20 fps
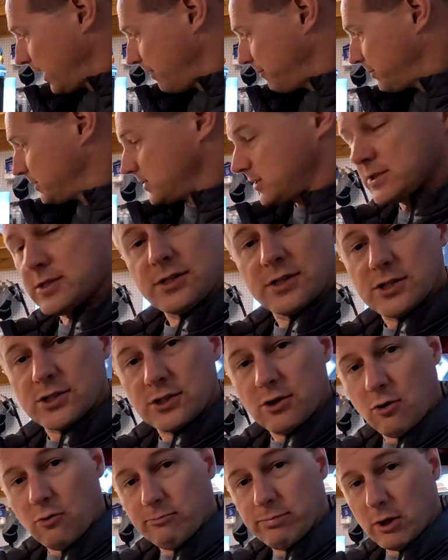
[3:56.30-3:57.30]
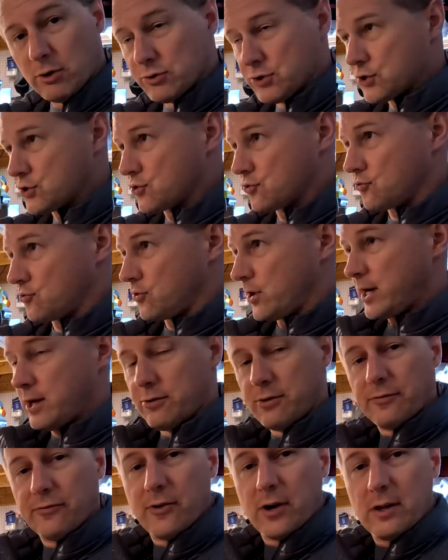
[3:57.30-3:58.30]
happens is the snow blows straight
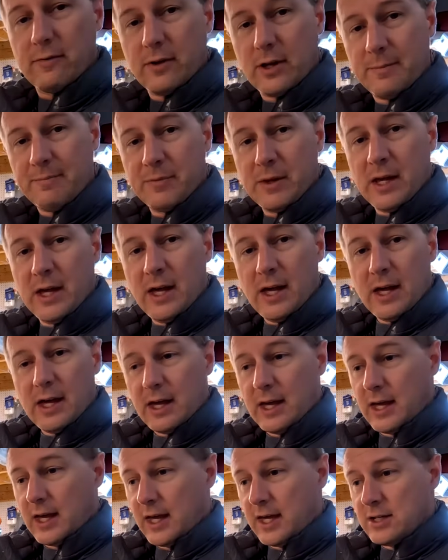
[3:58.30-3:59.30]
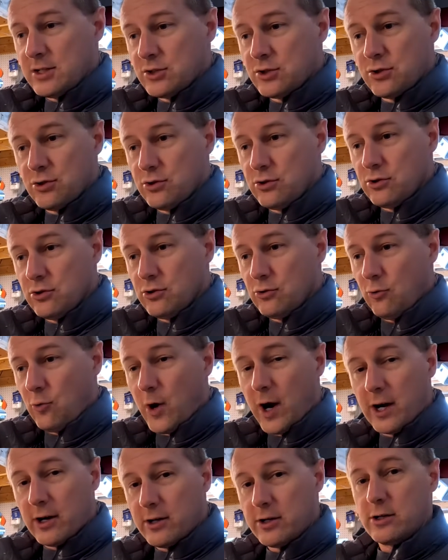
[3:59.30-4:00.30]
up the front of it into
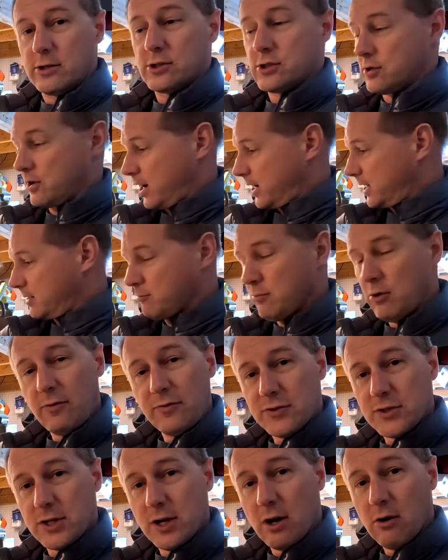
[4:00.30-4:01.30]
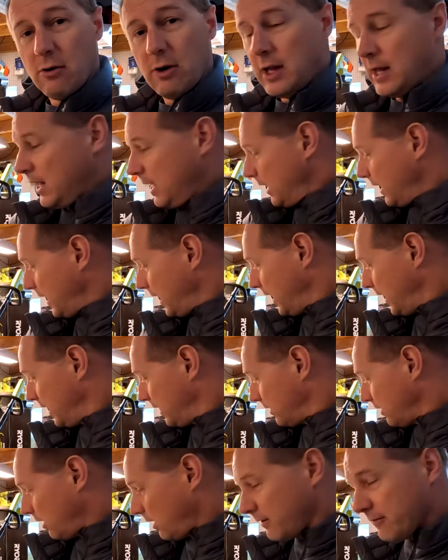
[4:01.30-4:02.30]
where you're trying to move snow,
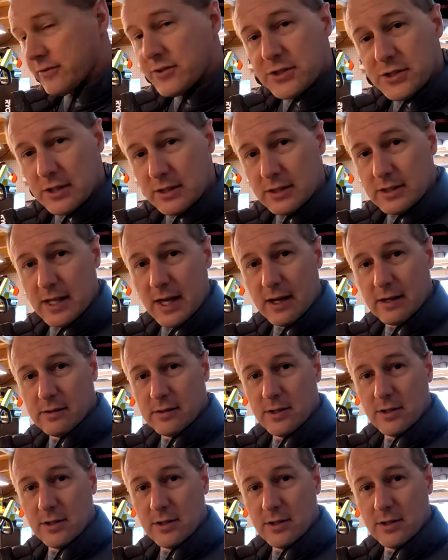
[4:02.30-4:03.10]
and all of a sudden that